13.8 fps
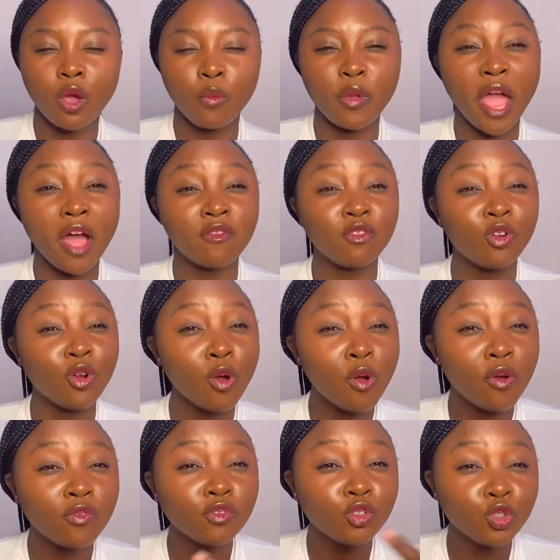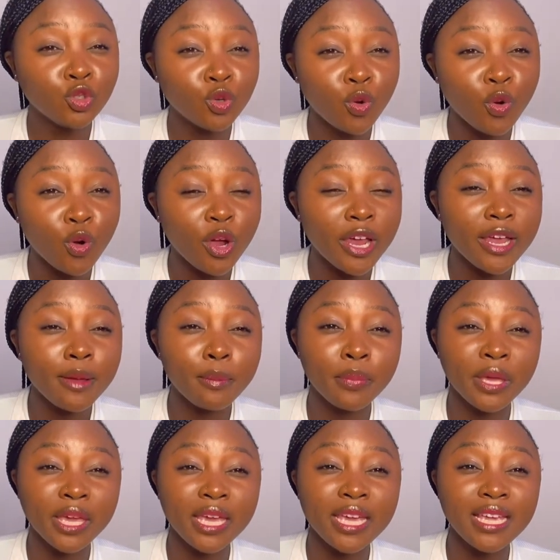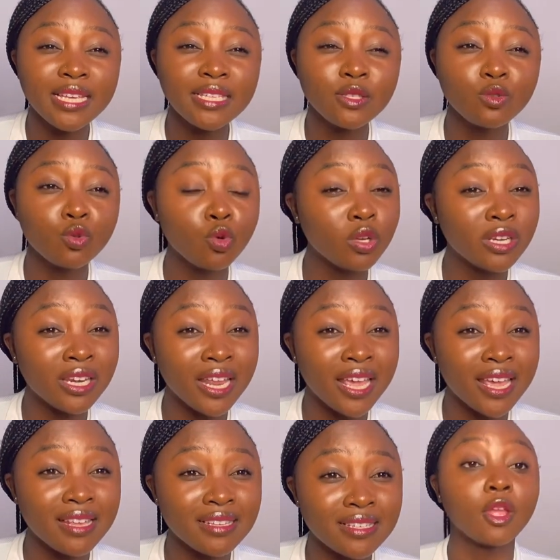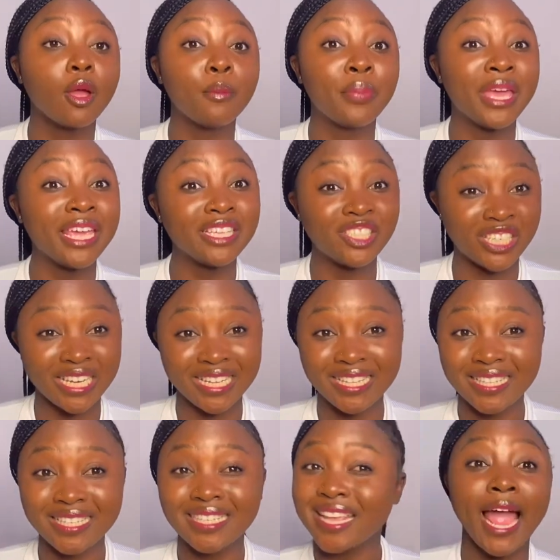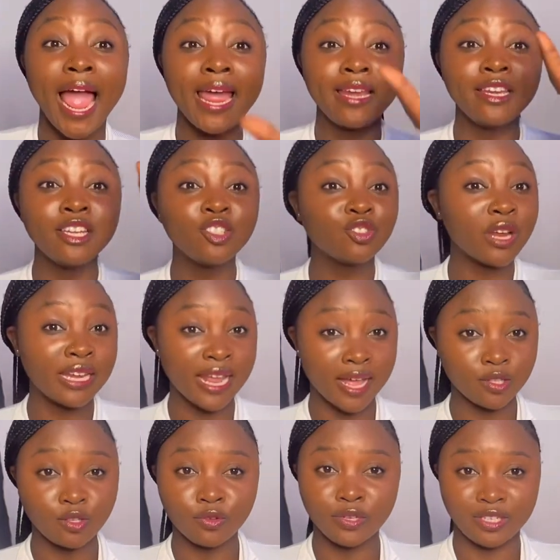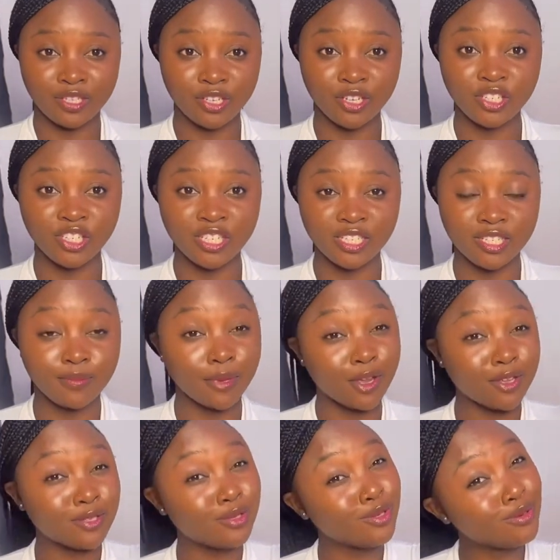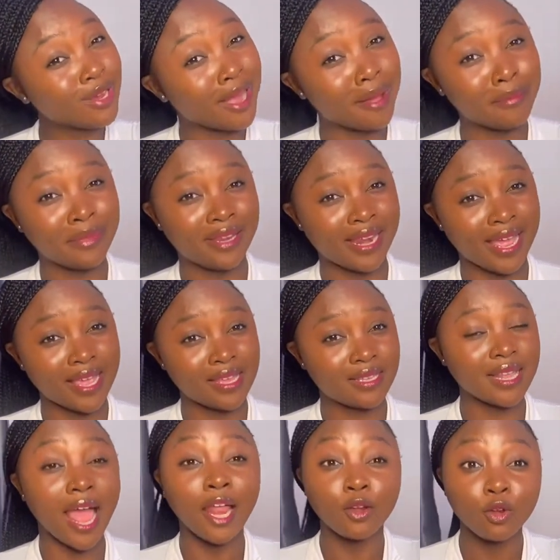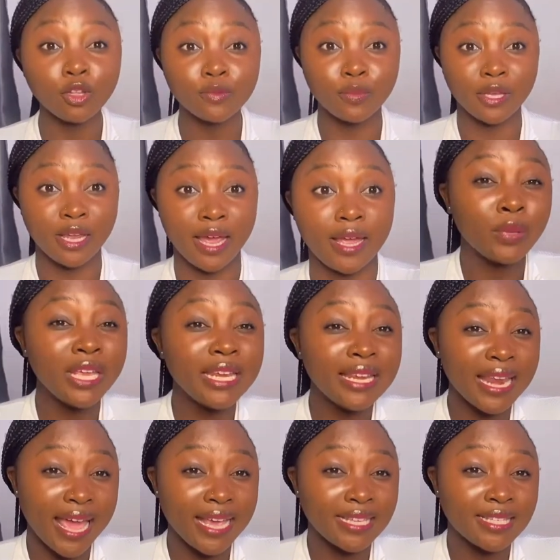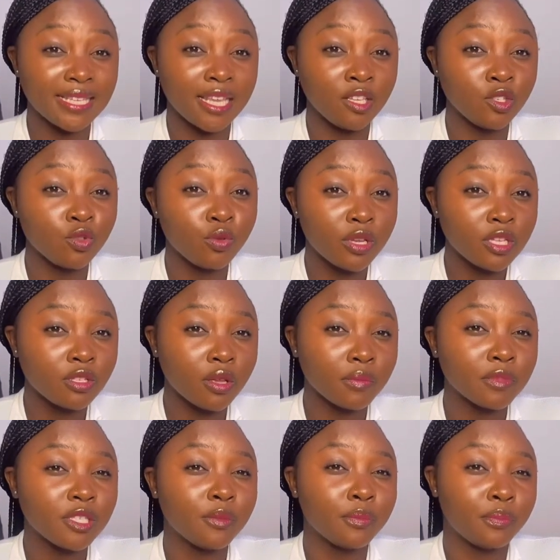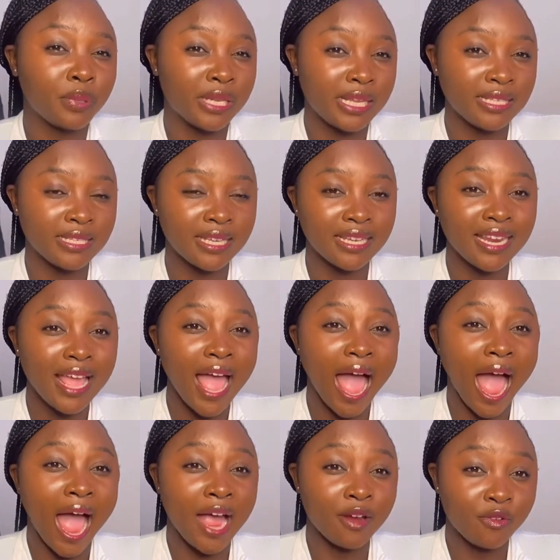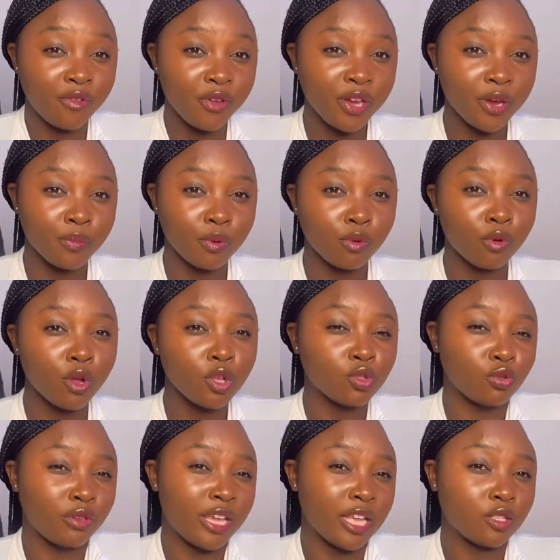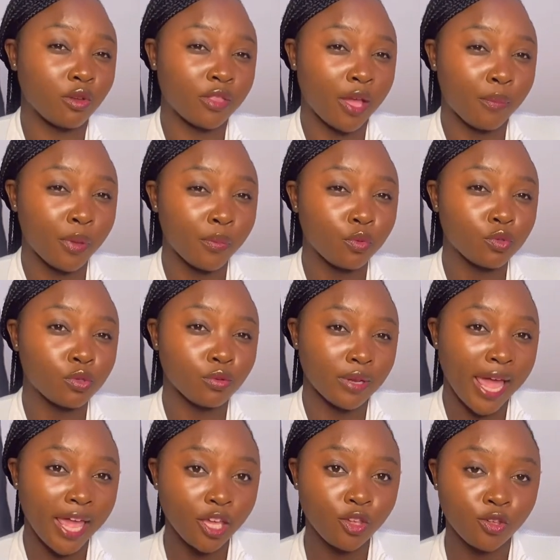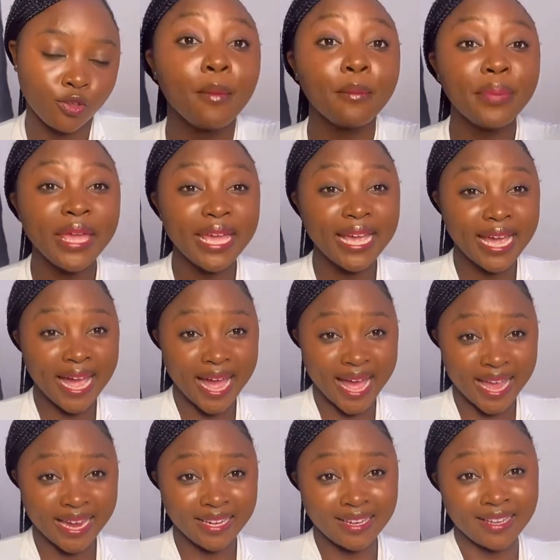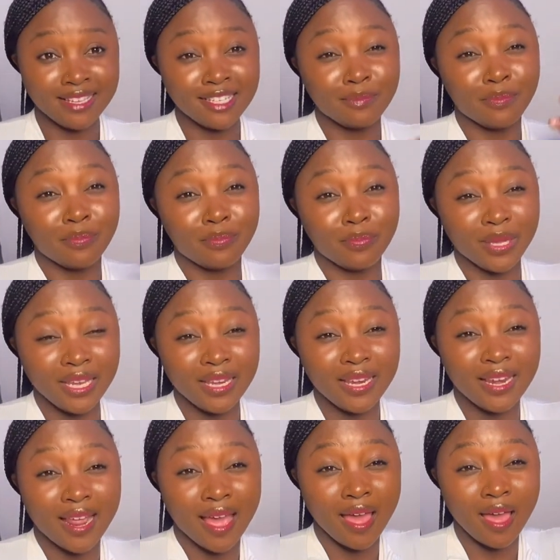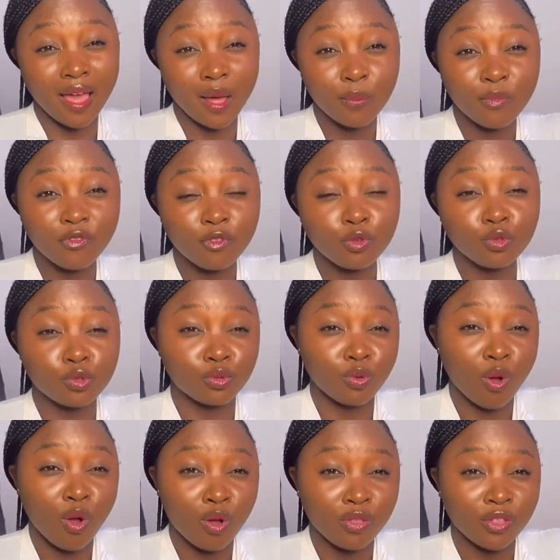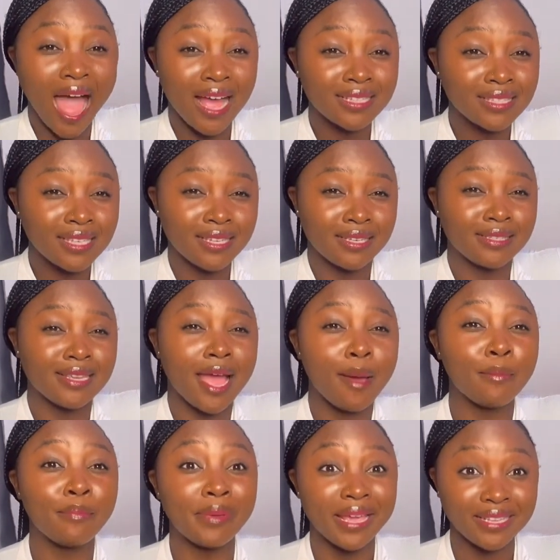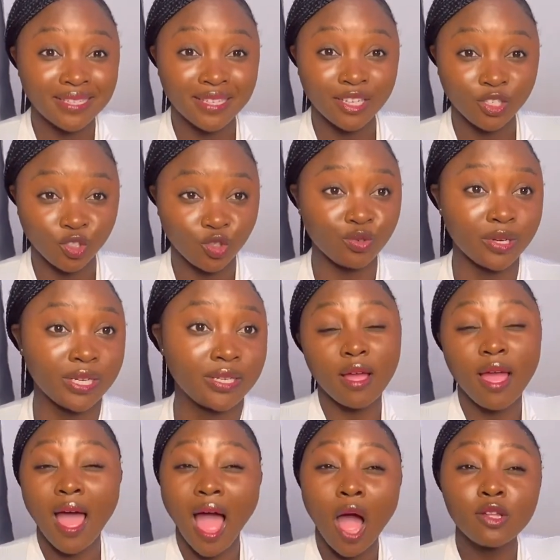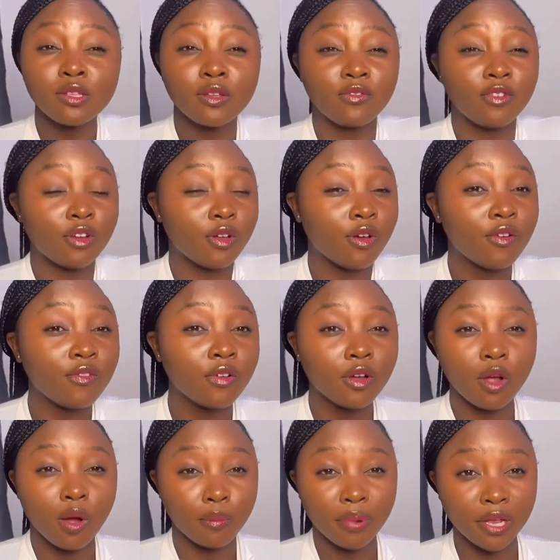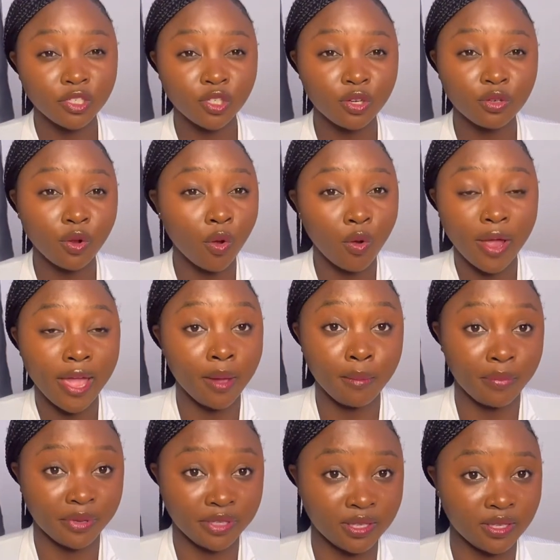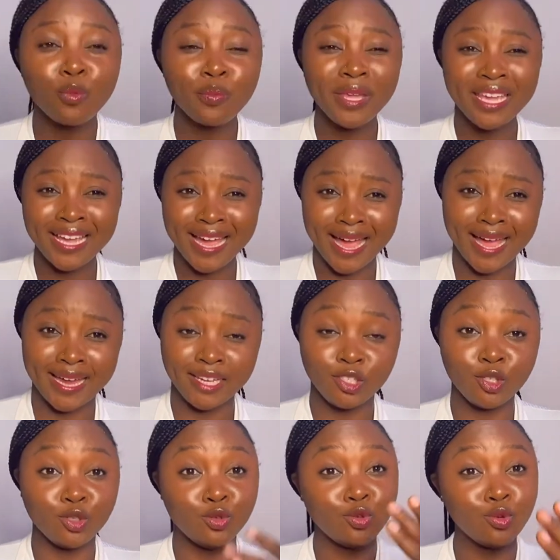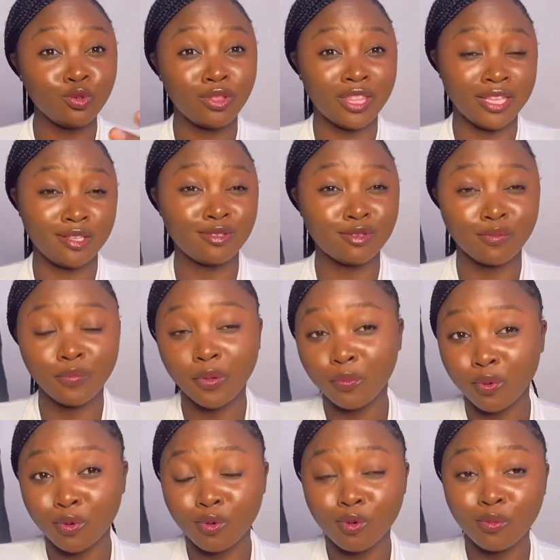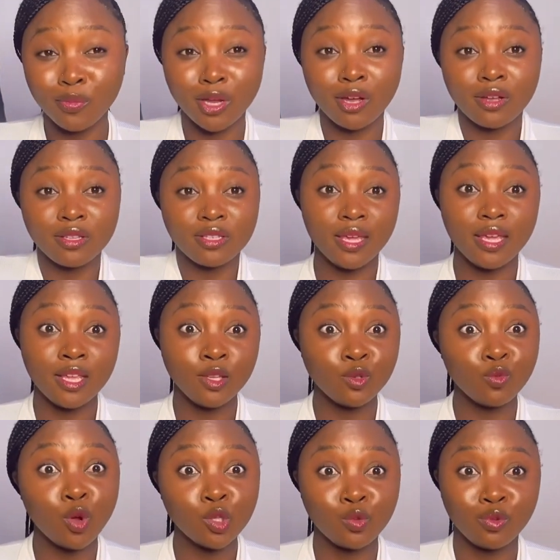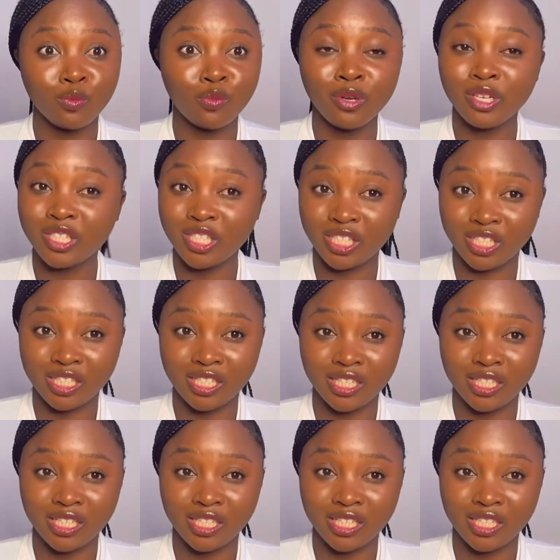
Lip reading: We have love, joy, peace, goodness, patience. I literally had to research this, because you can be nice and not be kind. Being nice is doing something pleasing, agreeable to get other people to like you. Being kind is being helpful to others, acting in their best interest, out of love, compassion, or empathy. Being kind, you do things to people because it's what we preach,